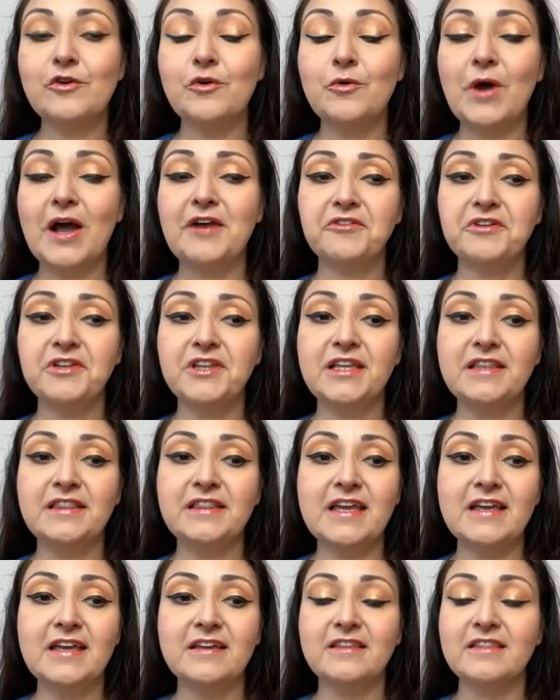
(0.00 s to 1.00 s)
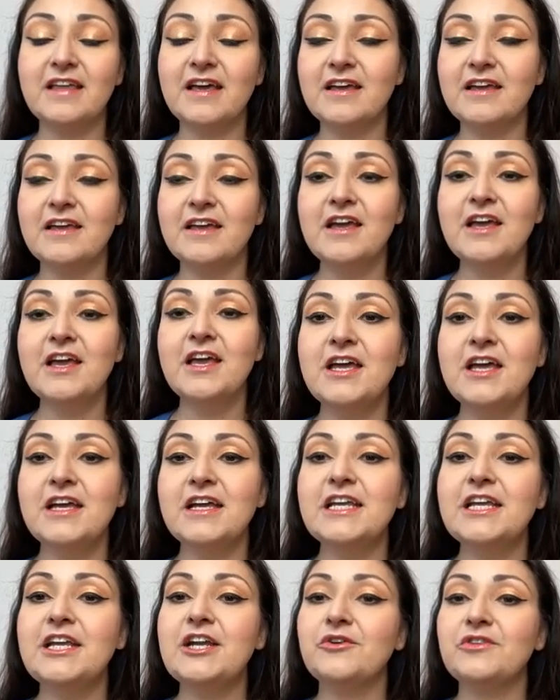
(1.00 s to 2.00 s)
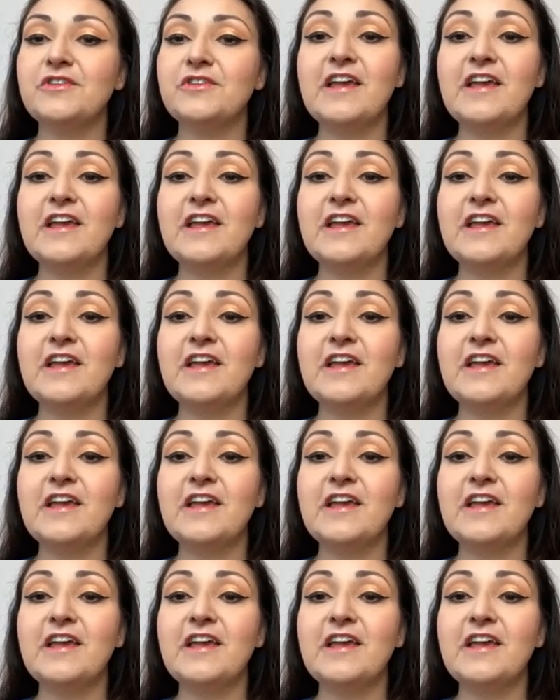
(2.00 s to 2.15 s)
So I really think that, you know,